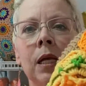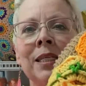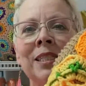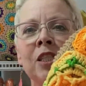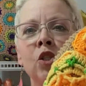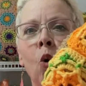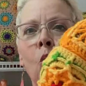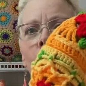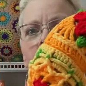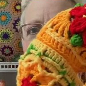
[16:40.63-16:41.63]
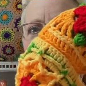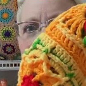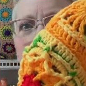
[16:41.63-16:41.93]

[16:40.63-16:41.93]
It's a donut.